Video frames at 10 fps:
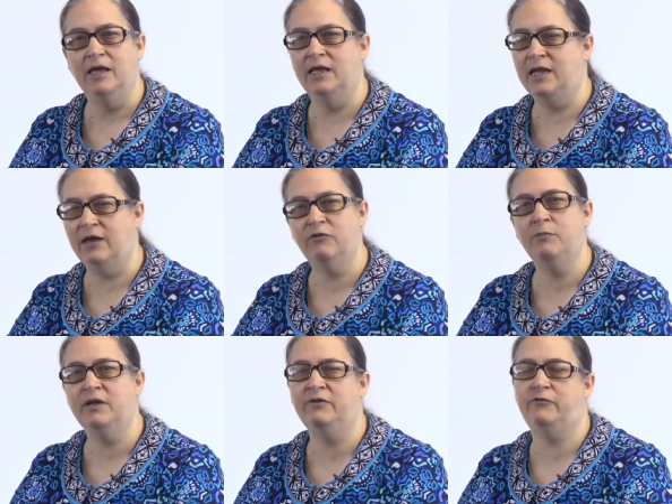and
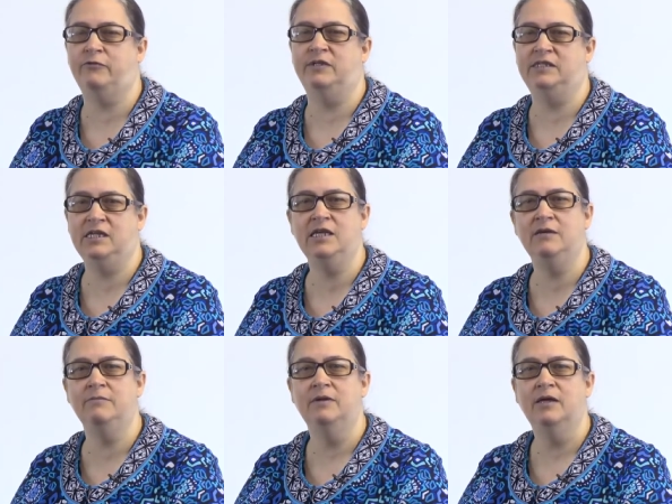everybody from the
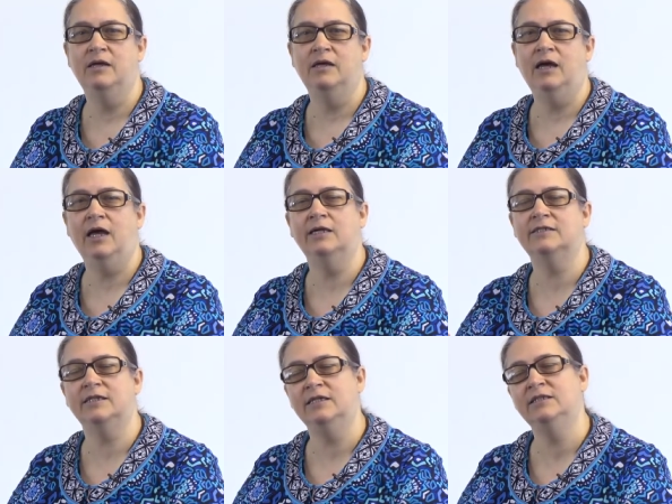team
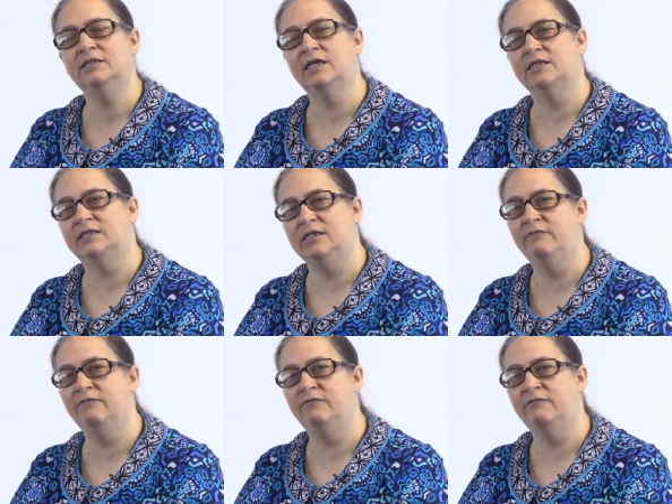has insights and